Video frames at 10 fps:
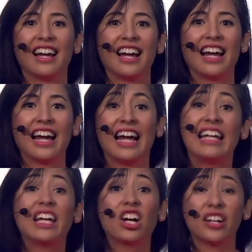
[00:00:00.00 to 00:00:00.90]
He
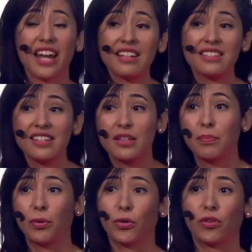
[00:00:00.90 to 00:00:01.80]
connected the
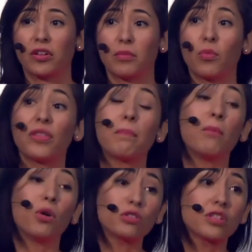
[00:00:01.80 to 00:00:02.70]
program with
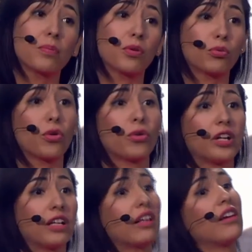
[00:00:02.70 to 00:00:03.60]
multiple Rotary
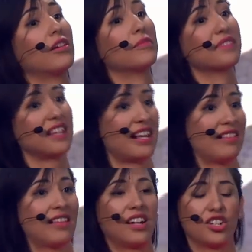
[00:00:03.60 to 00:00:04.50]
clubs in the
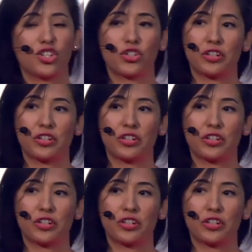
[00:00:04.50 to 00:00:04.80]
country.